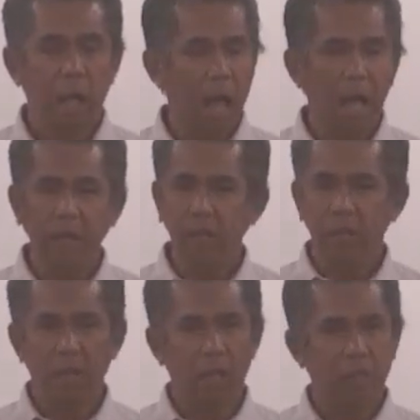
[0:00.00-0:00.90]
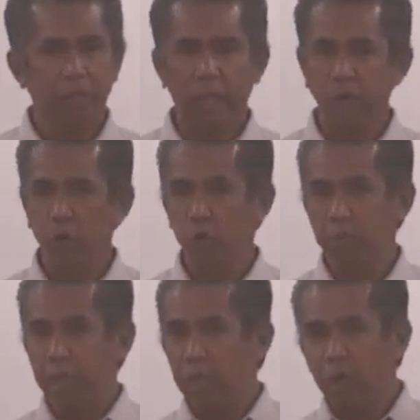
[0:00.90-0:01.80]
and there
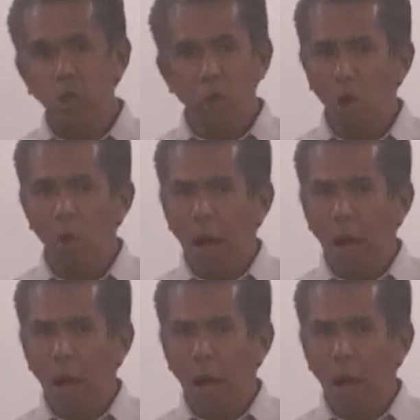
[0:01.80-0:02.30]
should be no